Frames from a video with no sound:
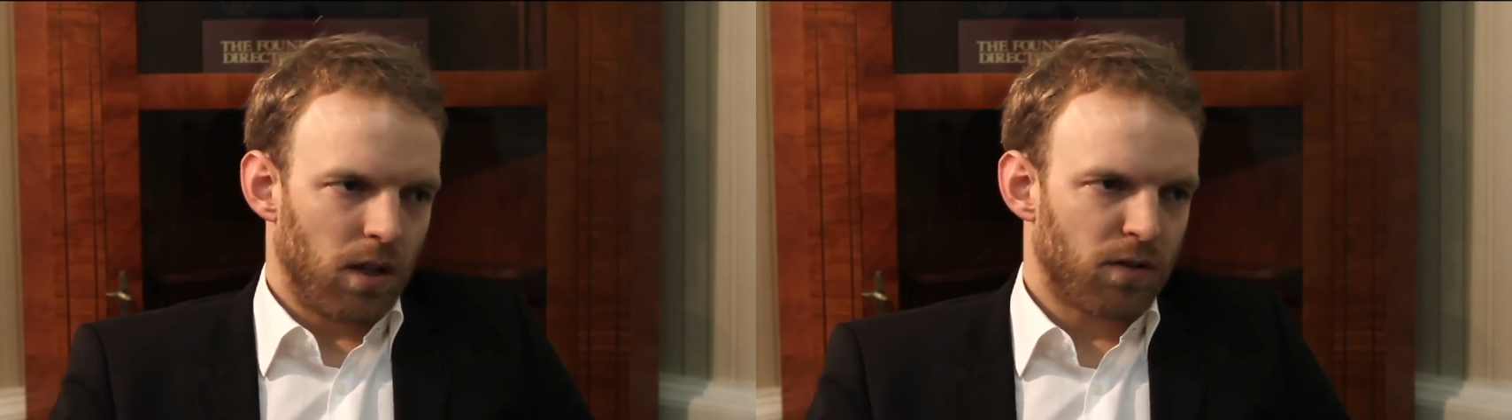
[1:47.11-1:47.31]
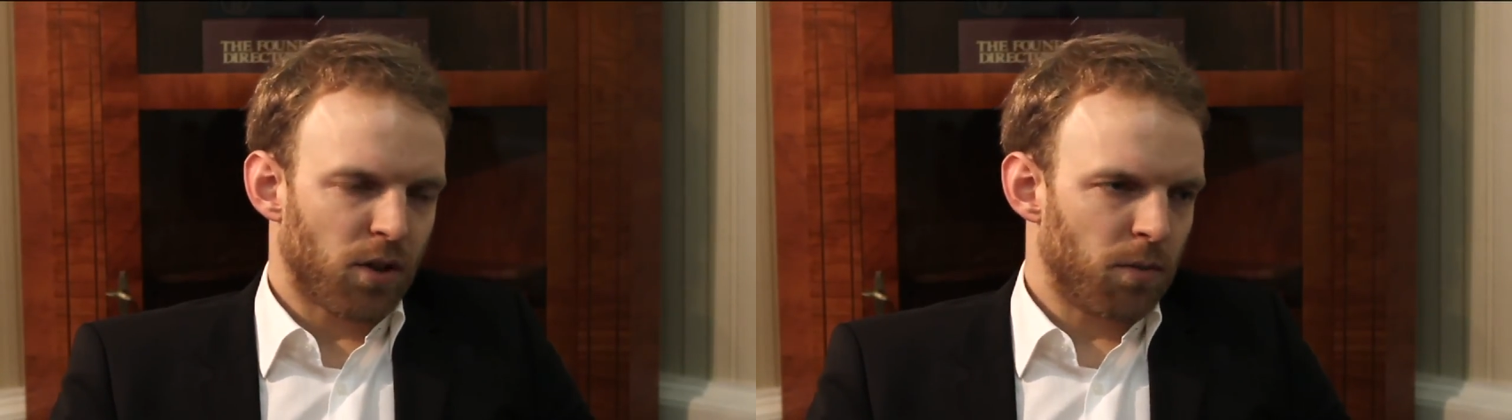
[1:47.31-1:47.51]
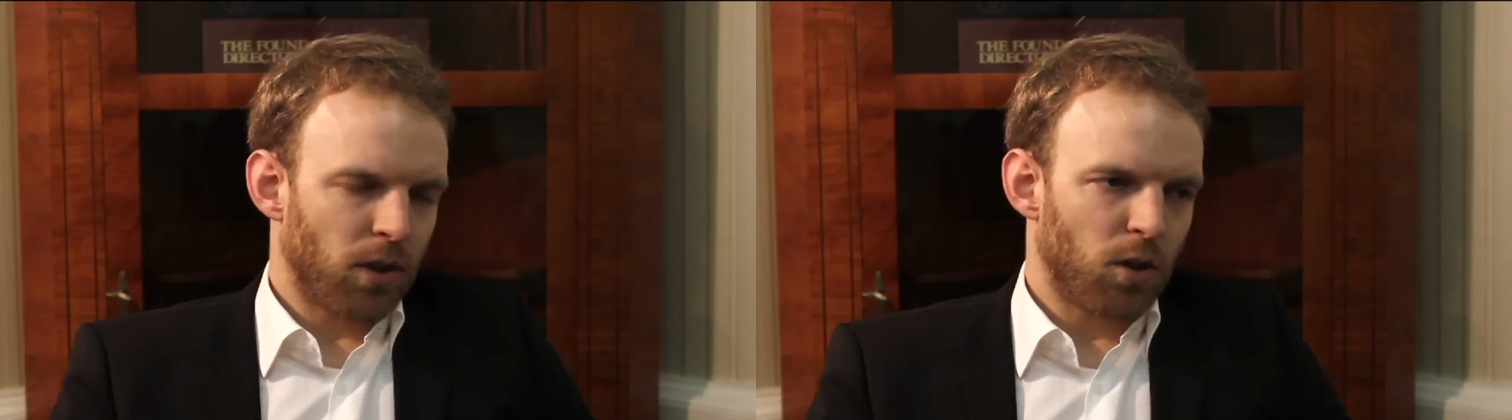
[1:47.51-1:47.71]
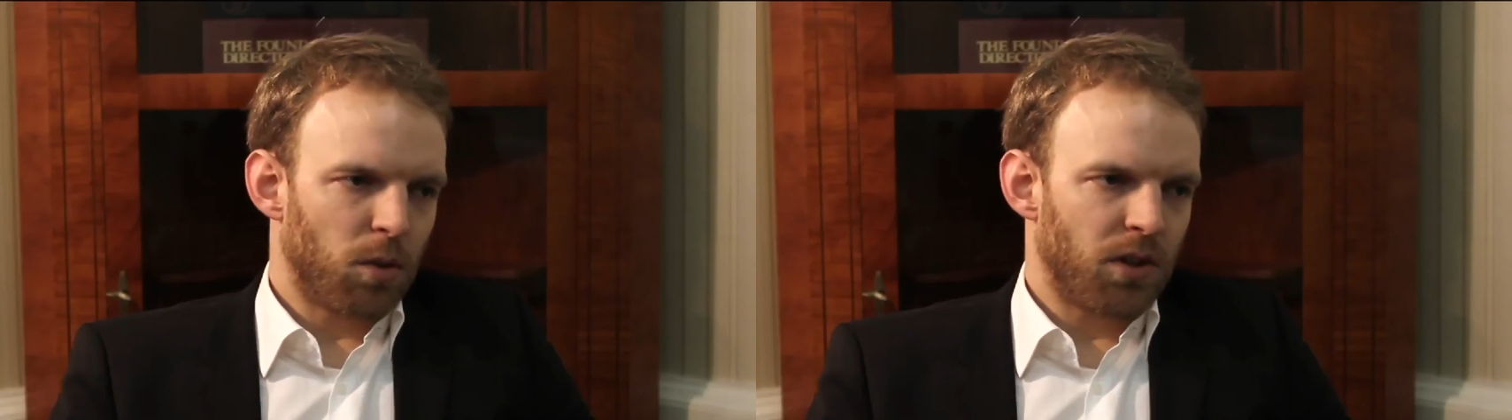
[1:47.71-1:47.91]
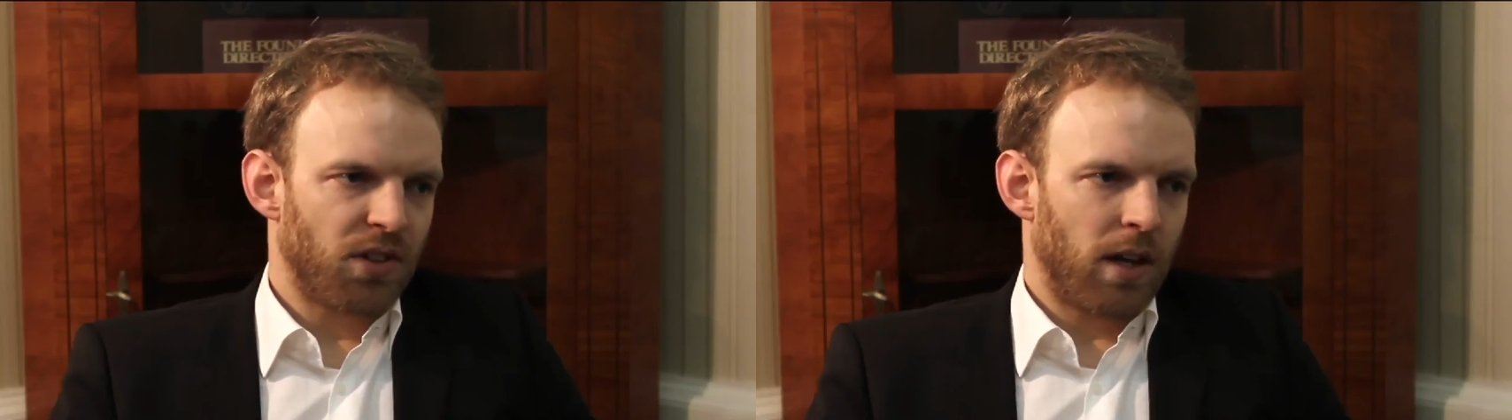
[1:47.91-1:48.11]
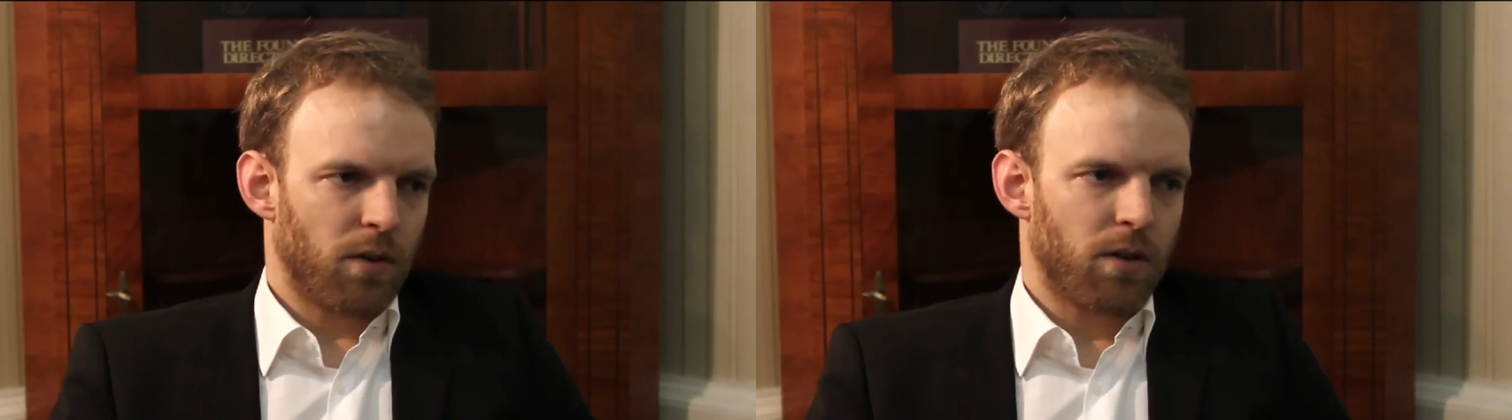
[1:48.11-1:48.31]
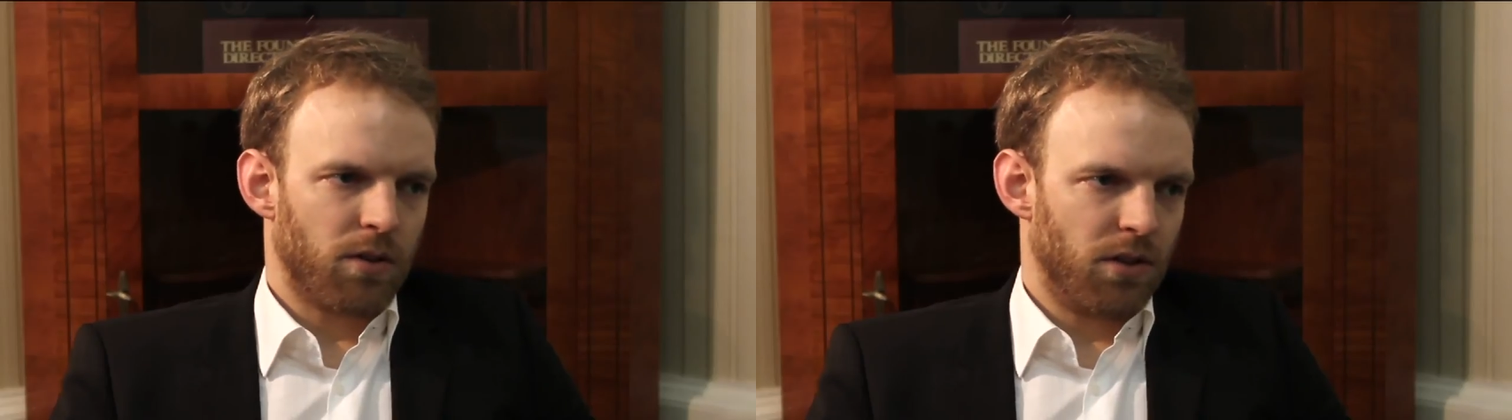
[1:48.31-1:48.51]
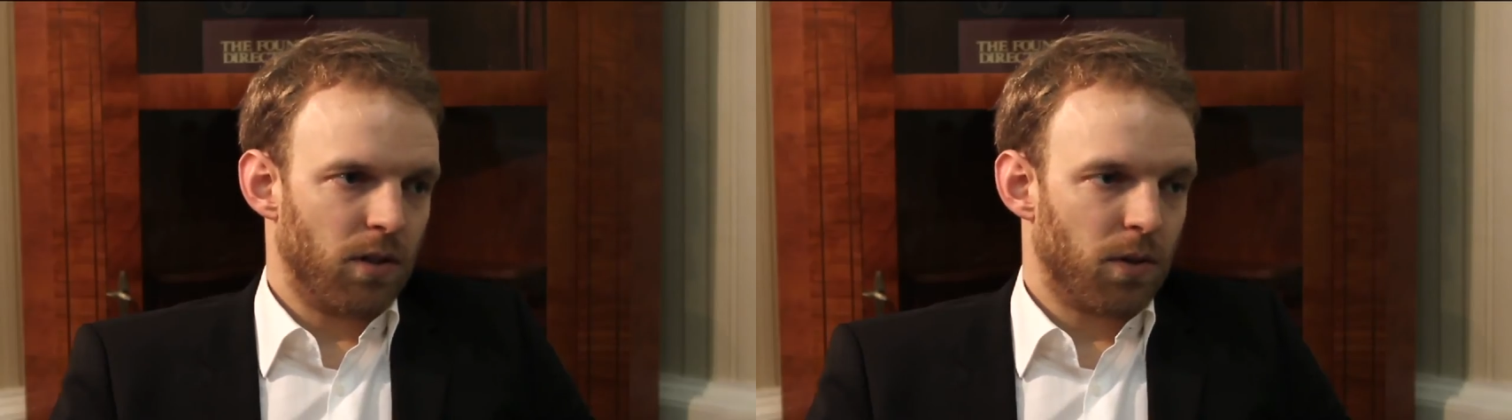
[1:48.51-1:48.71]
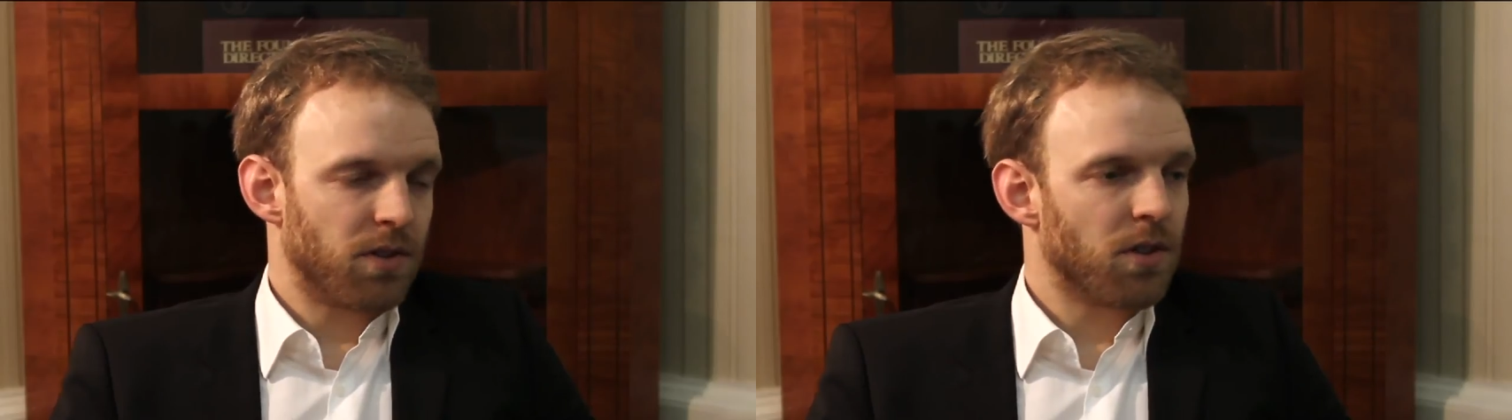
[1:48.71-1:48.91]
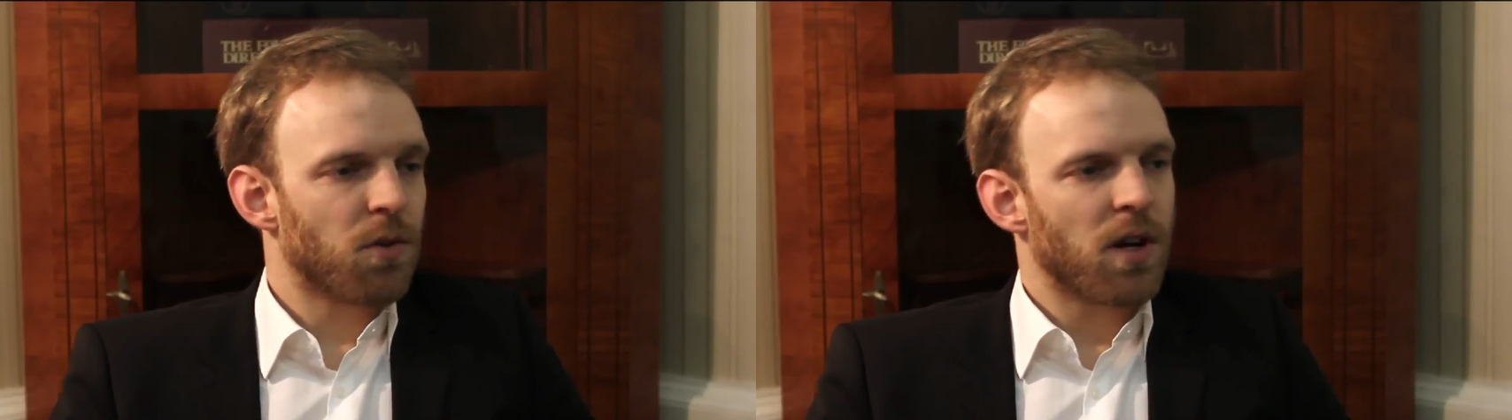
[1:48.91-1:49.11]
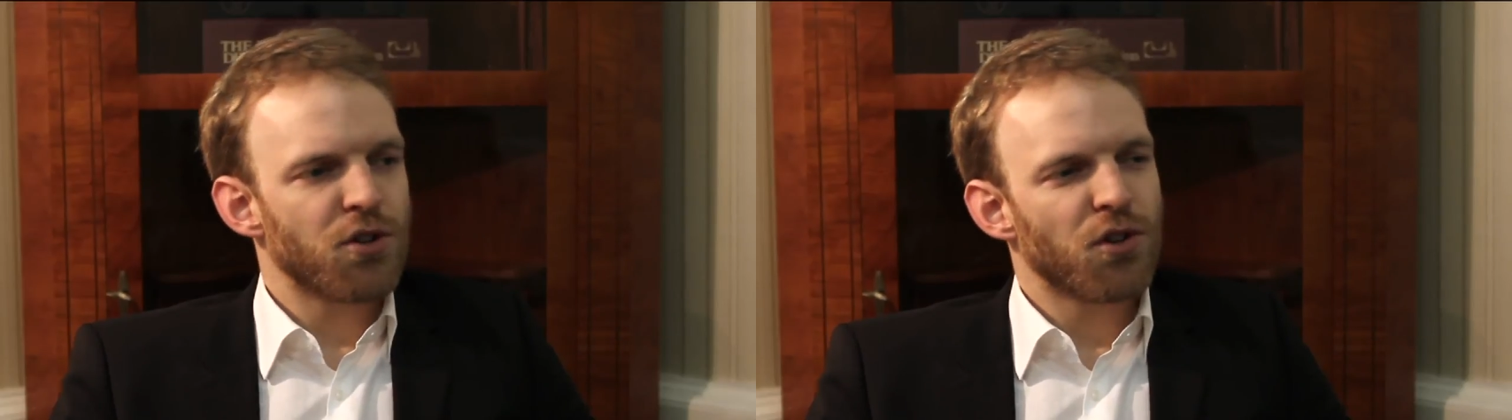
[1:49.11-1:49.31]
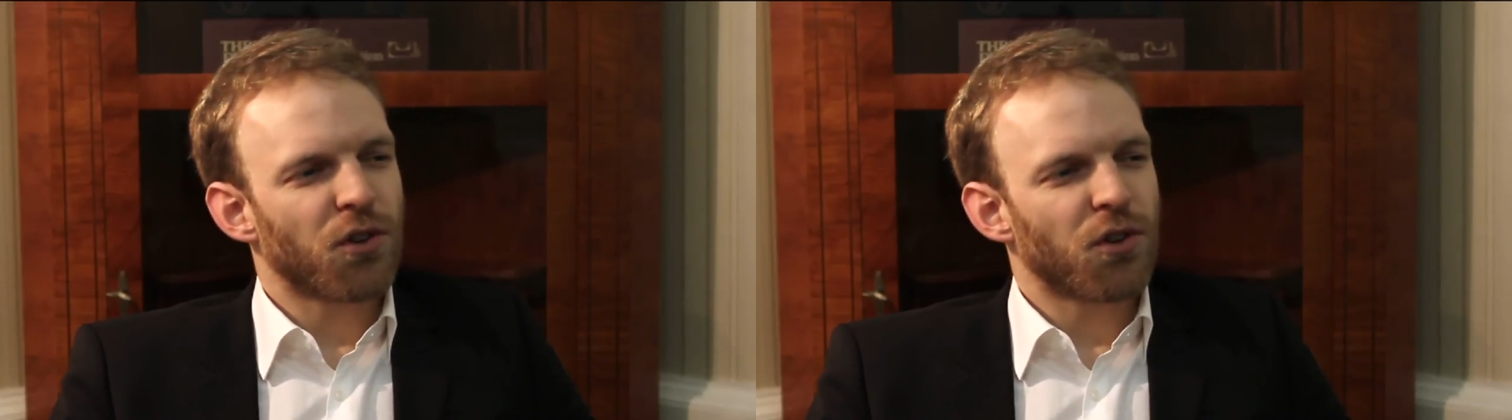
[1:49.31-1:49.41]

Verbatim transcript: from the global south to deal with the situation.